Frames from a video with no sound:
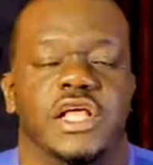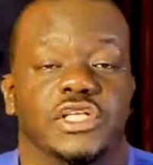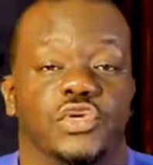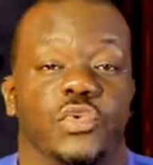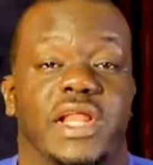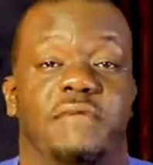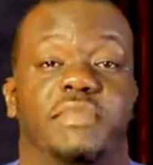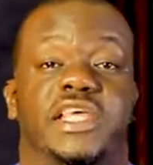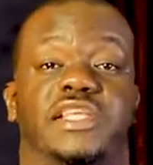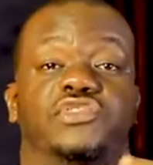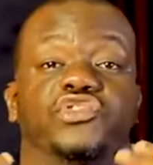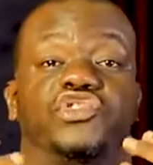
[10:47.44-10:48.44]
So when I
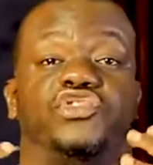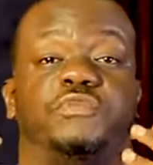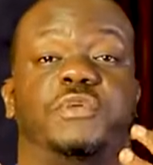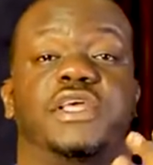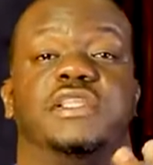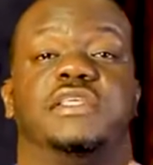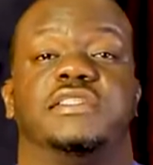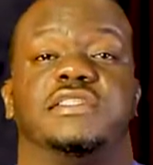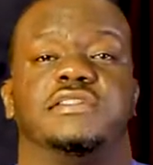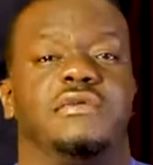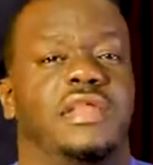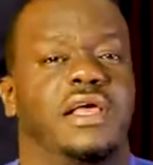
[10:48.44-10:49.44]
begin to speak these
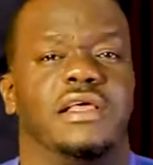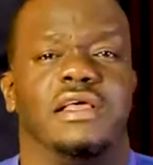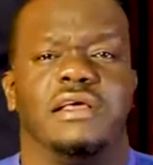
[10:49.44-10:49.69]
things, I'm like,